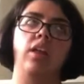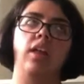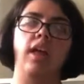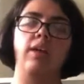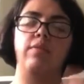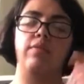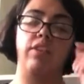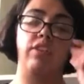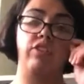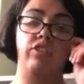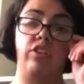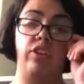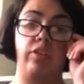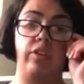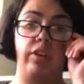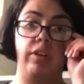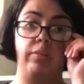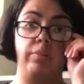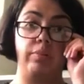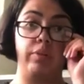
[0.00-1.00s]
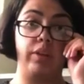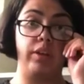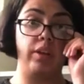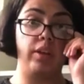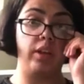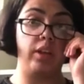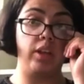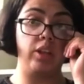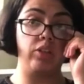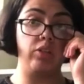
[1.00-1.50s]
I'm vegetarian,
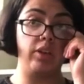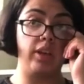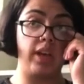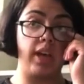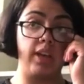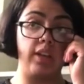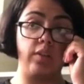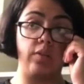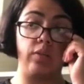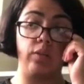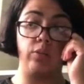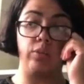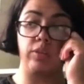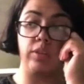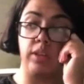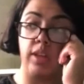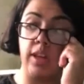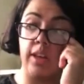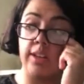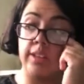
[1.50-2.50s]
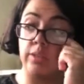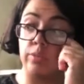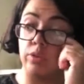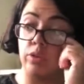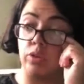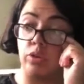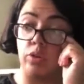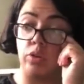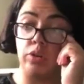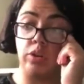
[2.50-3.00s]
but it's okay. The food was nice. It was
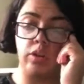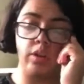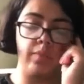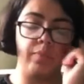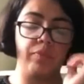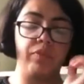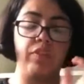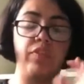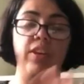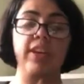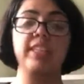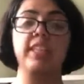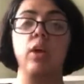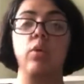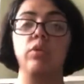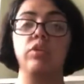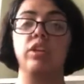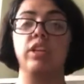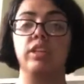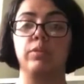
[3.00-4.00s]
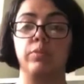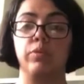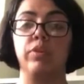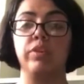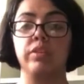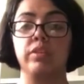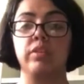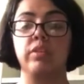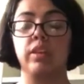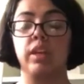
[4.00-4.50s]
good. The things I wanted to
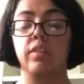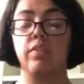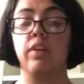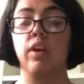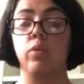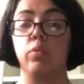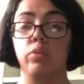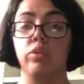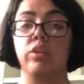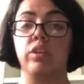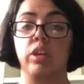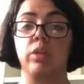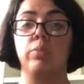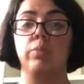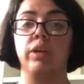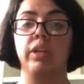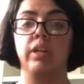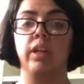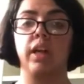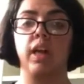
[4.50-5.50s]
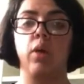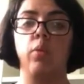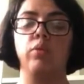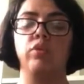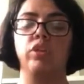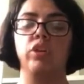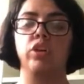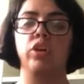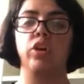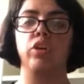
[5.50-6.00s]
experience, if I was going to be there, I
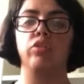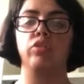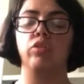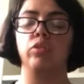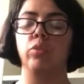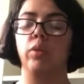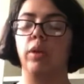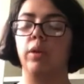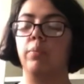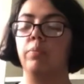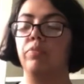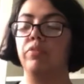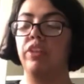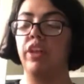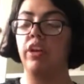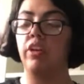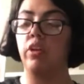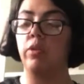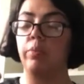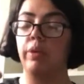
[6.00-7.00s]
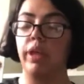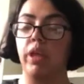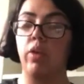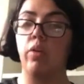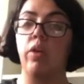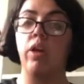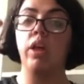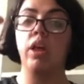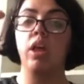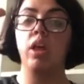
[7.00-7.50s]
wanted to go to Taco
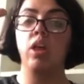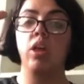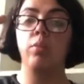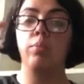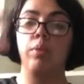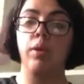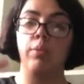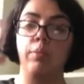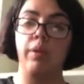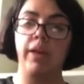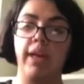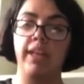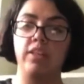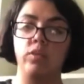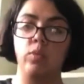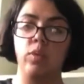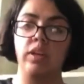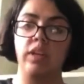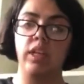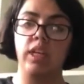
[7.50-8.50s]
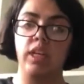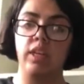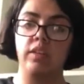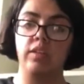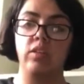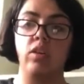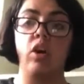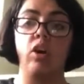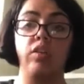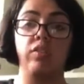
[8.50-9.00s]
Bell, Popeyes,
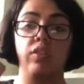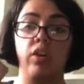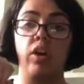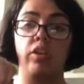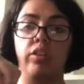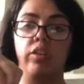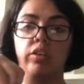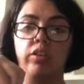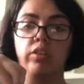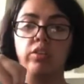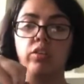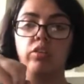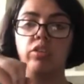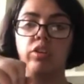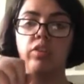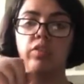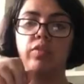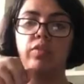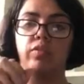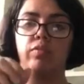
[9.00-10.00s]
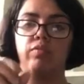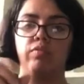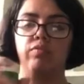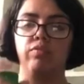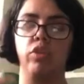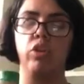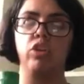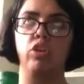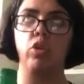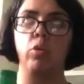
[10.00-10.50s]
Wendy's, Olive Garden. Those
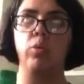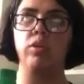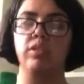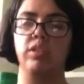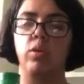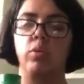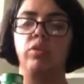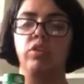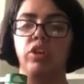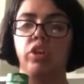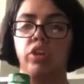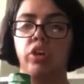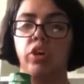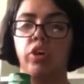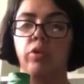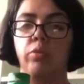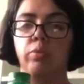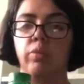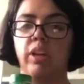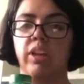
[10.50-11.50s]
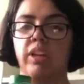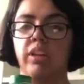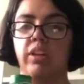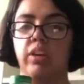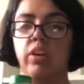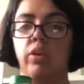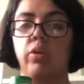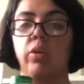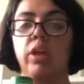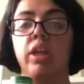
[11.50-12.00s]
are the ones I wanted to go, but I didn't
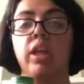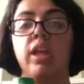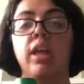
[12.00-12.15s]
go.